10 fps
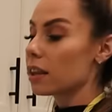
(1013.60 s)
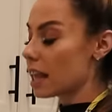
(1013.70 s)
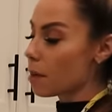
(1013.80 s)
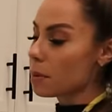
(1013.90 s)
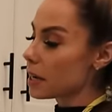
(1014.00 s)

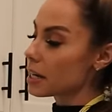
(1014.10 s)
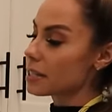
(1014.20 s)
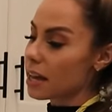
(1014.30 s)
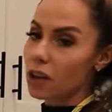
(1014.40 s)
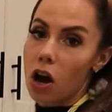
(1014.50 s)
Llamabean, is
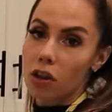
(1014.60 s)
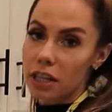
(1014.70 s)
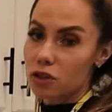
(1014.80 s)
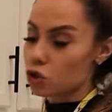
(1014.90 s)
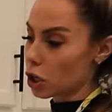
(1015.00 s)
that on
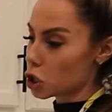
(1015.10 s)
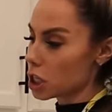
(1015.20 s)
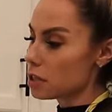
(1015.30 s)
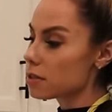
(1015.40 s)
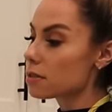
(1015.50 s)
the
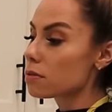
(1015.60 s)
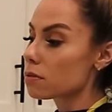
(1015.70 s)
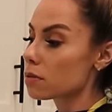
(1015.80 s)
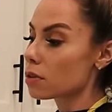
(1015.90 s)
instructions?